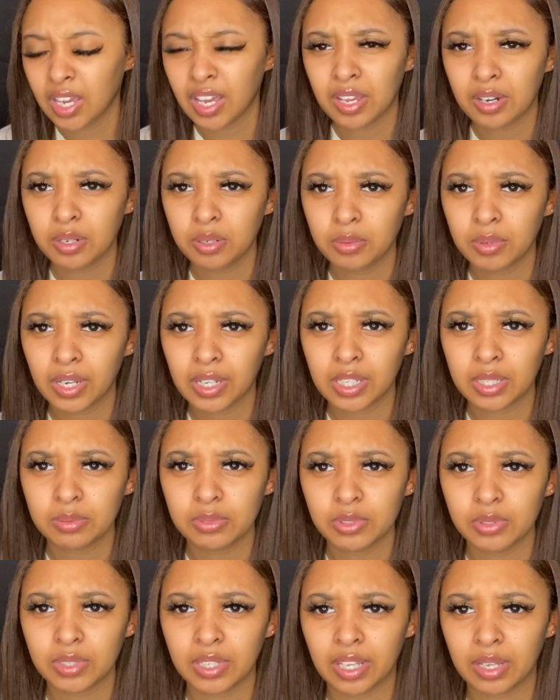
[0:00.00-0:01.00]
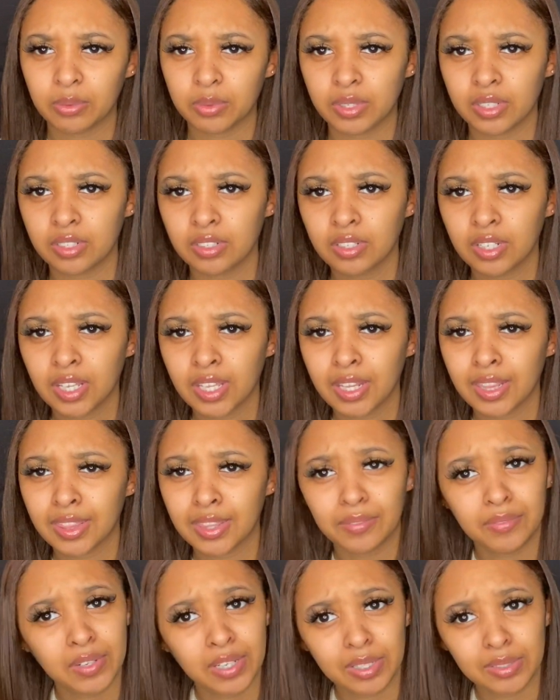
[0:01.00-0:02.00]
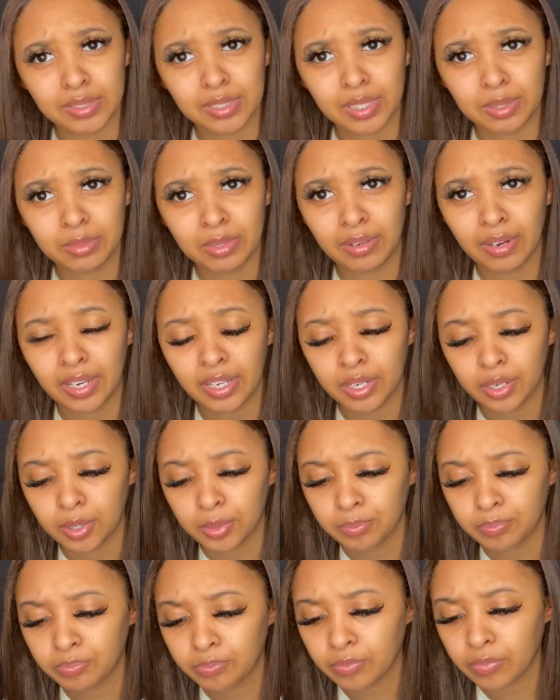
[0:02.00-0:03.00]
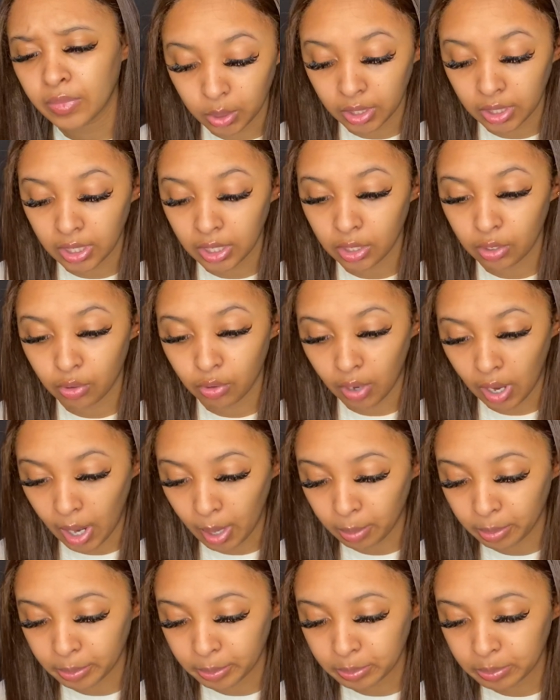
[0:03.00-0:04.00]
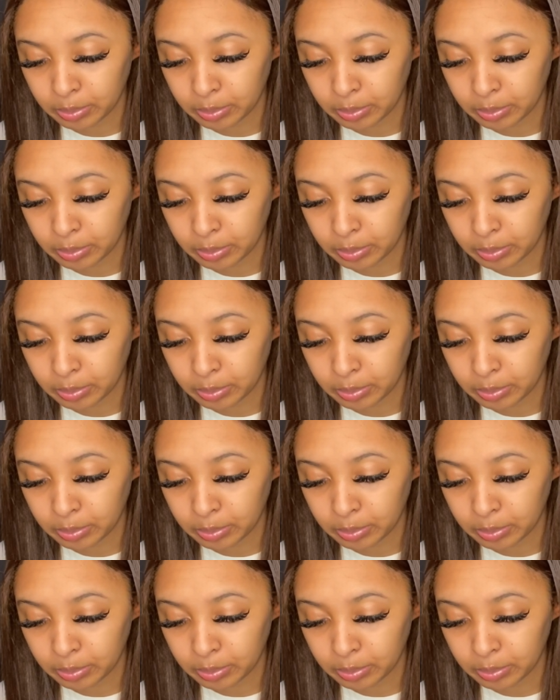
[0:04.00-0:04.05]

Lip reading: I don't know why I keep doing that one. The video is going to be right here. Click crop.